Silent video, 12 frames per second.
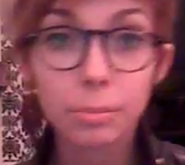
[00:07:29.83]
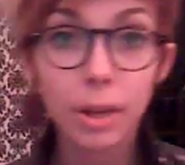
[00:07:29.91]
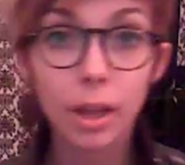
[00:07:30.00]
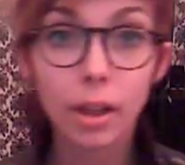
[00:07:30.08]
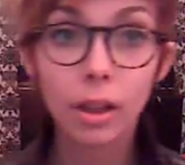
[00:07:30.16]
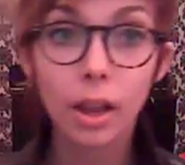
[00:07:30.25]

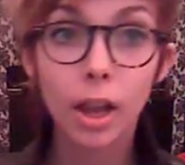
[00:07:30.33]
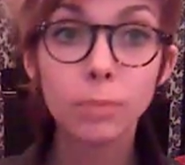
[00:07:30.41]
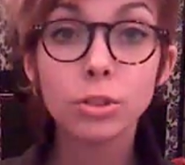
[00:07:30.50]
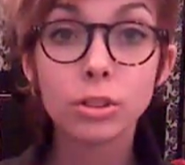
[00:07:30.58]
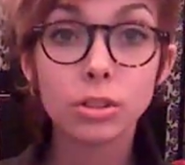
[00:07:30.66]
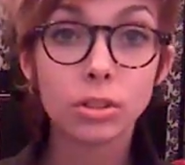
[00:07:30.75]
But
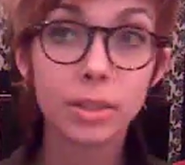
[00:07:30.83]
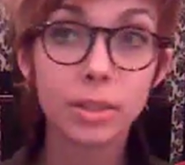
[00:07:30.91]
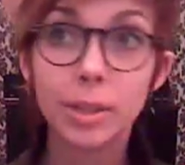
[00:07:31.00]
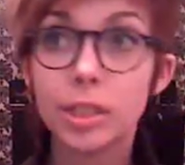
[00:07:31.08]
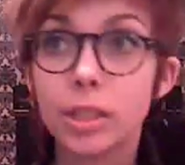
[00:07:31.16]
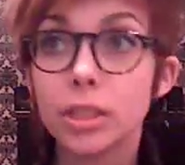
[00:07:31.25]
I'm just talking
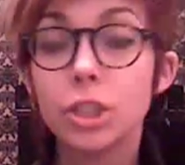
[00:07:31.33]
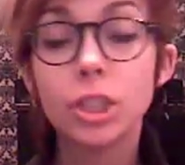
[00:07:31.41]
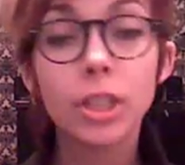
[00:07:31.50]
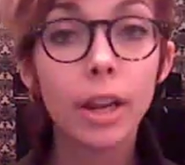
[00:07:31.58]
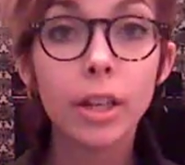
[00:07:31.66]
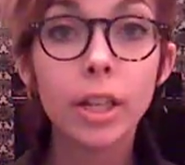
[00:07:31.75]
about the
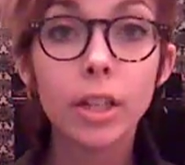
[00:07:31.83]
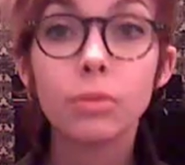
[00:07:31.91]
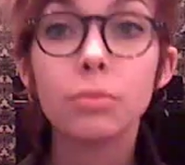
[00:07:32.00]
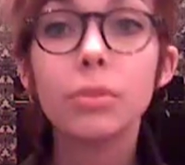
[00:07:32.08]
generic,